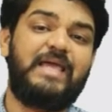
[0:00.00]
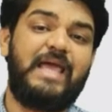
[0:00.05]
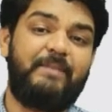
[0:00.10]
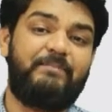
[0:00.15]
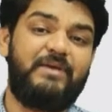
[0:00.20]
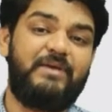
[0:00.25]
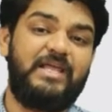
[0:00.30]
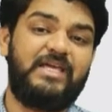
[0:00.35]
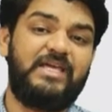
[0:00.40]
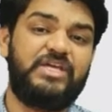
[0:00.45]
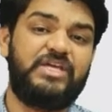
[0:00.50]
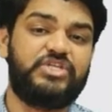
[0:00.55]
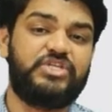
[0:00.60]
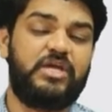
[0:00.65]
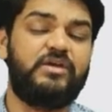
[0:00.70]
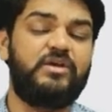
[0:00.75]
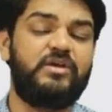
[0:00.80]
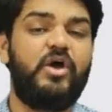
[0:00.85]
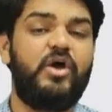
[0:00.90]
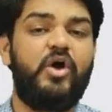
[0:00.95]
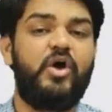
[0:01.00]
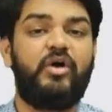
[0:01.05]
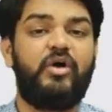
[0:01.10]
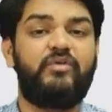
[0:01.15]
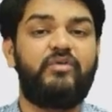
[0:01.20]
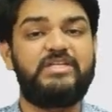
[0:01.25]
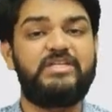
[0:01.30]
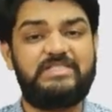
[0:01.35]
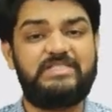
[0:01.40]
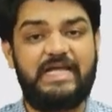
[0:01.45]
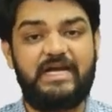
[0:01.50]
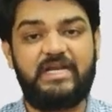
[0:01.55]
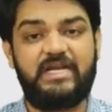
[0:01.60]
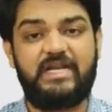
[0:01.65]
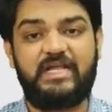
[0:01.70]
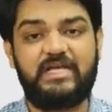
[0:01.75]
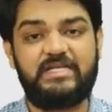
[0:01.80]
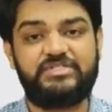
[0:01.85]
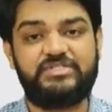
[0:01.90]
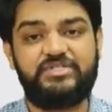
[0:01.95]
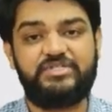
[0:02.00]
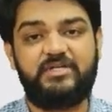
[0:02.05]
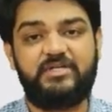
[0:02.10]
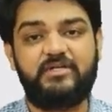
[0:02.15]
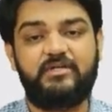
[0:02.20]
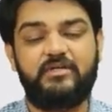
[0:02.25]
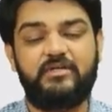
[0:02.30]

application of this nitric acid.